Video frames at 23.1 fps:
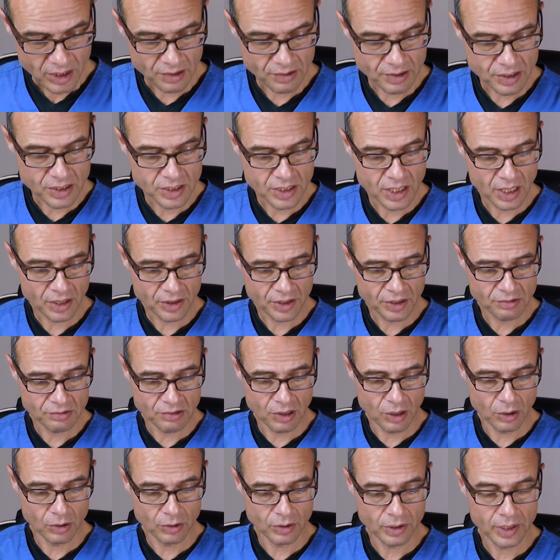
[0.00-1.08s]
There is nothing
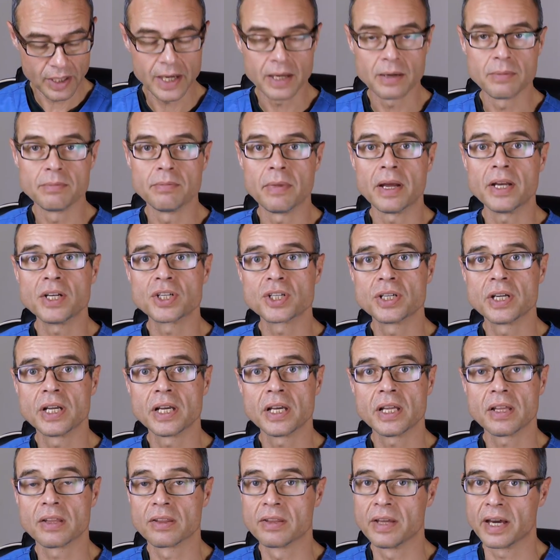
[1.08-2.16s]
wrong in
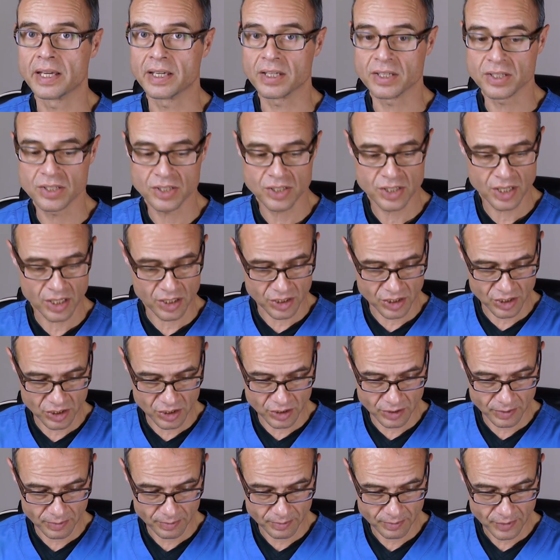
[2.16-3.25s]
mentioning they
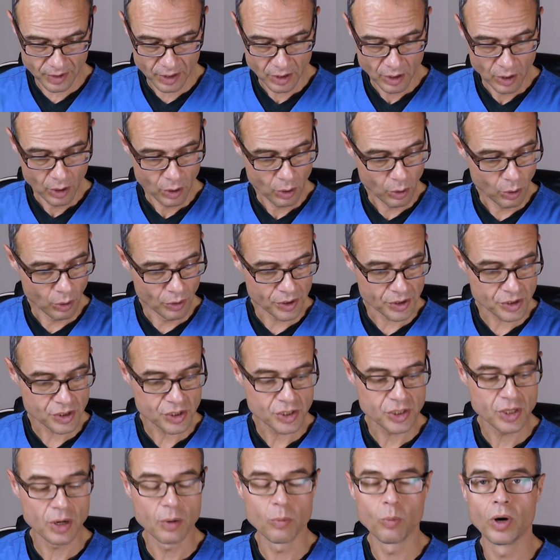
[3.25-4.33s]
exist or that
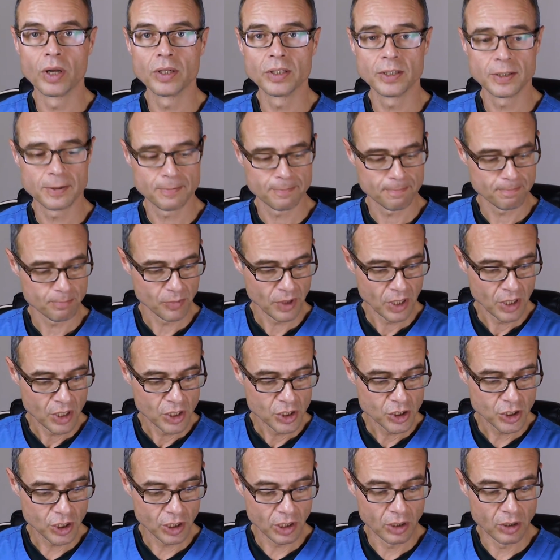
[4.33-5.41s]
someone
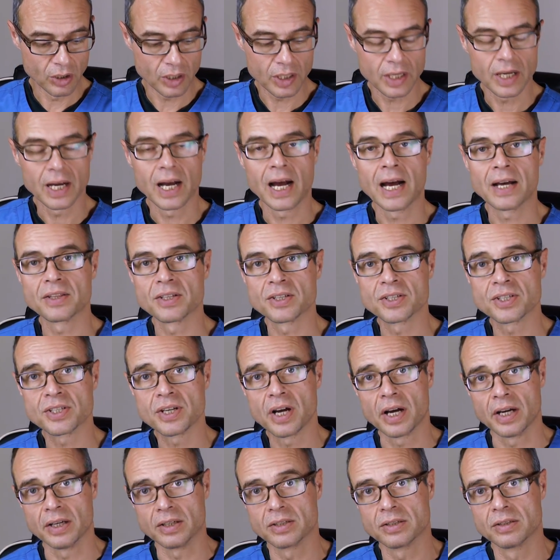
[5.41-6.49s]
should look at the
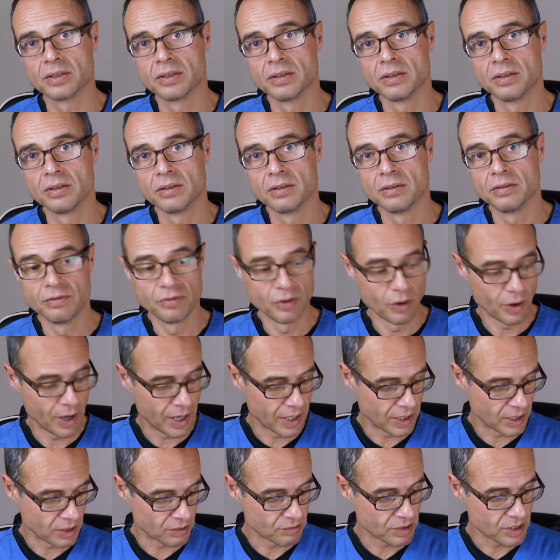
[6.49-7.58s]
site for
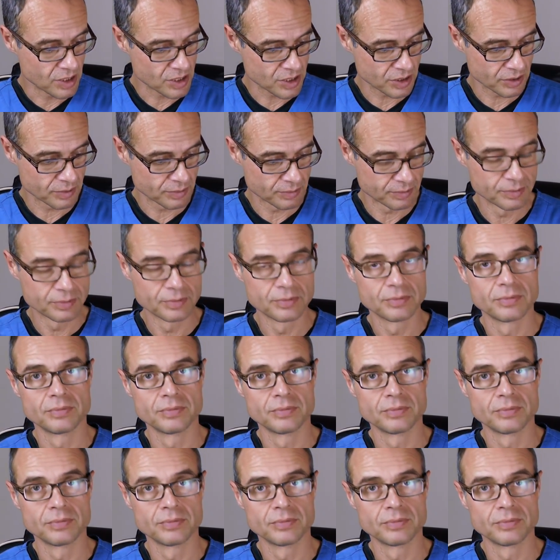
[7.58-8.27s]
any reason.